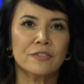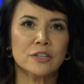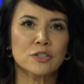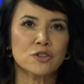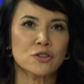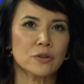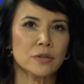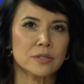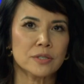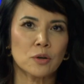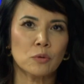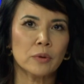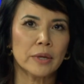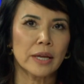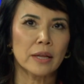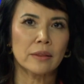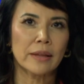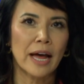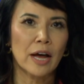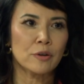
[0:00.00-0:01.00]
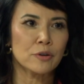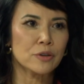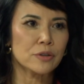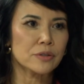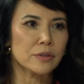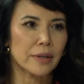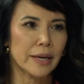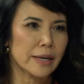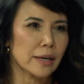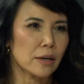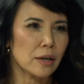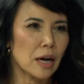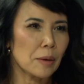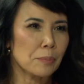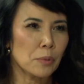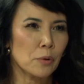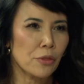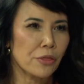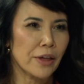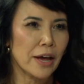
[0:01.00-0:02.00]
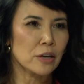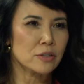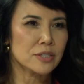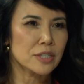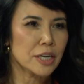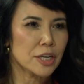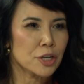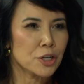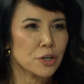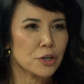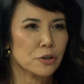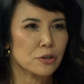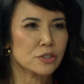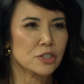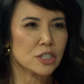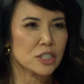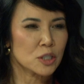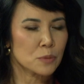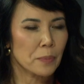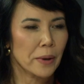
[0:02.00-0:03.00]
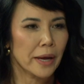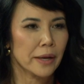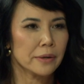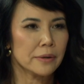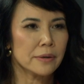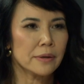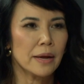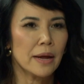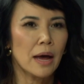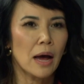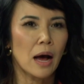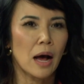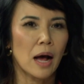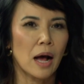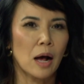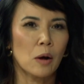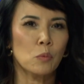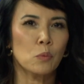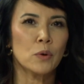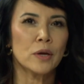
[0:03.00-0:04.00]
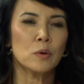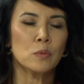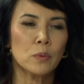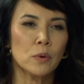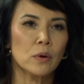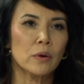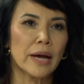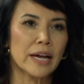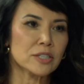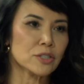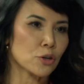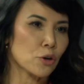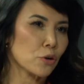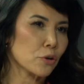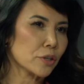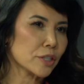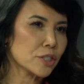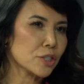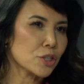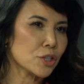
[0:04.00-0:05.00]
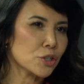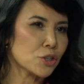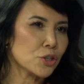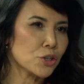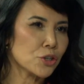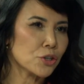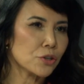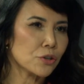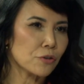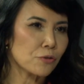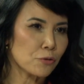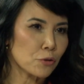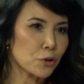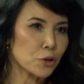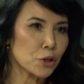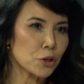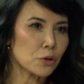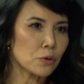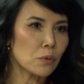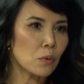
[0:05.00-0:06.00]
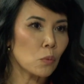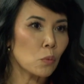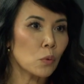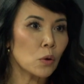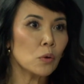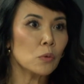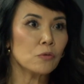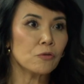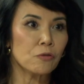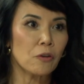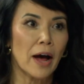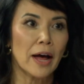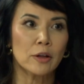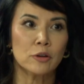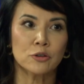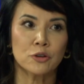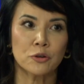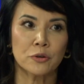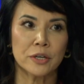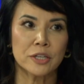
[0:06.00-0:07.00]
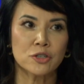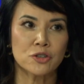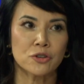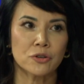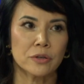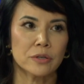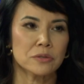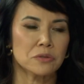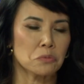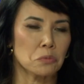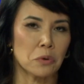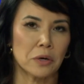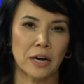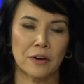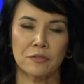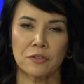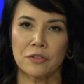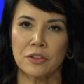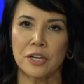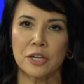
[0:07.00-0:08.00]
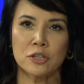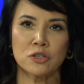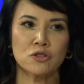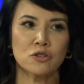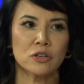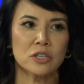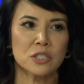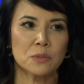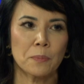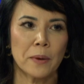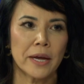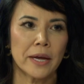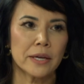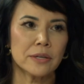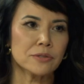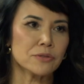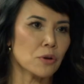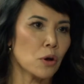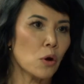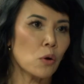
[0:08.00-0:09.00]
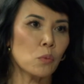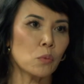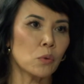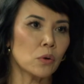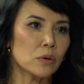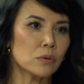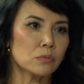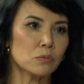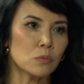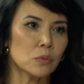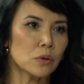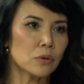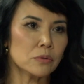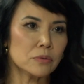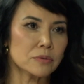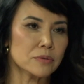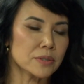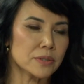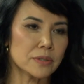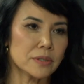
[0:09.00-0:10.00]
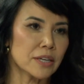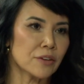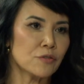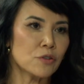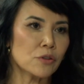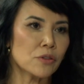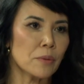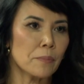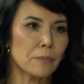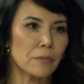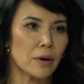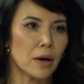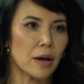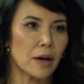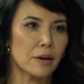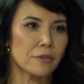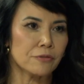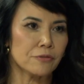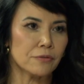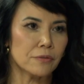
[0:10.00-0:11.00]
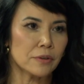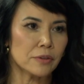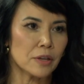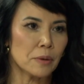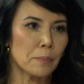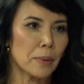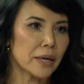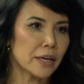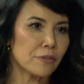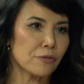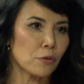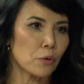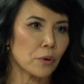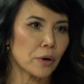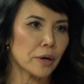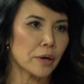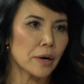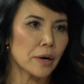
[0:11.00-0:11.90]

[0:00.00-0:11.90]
of insurance only allow you like a couple $1,000 a year to spend. We will, as a courtesy for you, we'll file your insurance. Whatever the insurance pays, we'll give you the money for it.